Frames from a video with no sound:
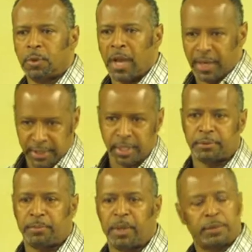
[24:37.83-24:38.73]
That
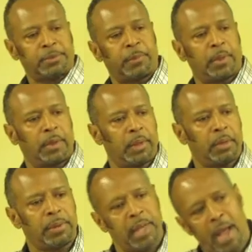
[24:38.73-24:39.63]
Jezebel spirit
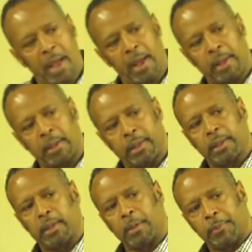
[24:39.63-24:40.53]
gonna die
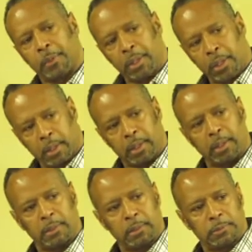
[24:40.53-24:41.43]
yeah.
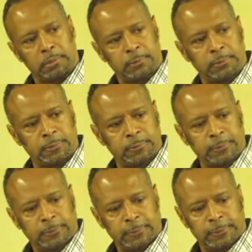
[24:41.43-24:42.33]
here.
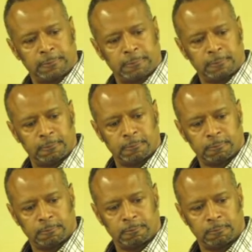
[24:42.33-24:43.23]

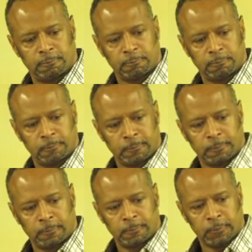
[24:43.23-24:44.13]
Amen.
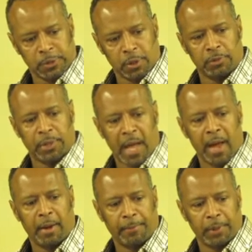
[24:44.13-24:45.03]
It's gonna
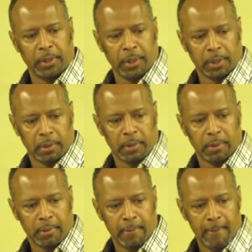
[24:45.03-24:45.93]
die up in here.
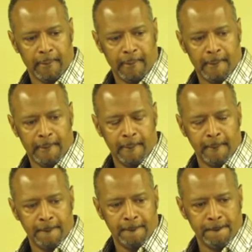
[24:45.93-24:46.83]

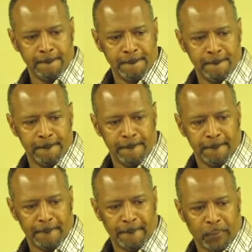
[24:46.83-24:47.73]

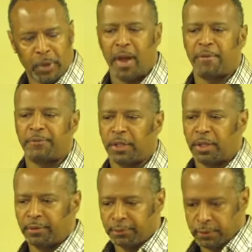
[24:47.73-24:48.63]
Amen. We might have
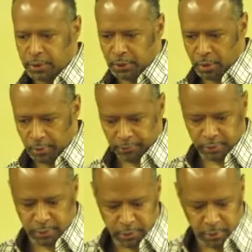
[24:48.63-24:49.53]
deliverance
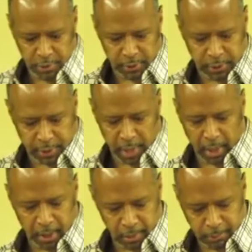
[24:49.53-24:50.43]
service
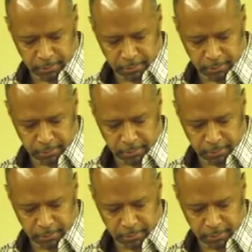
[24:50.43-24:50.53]
today.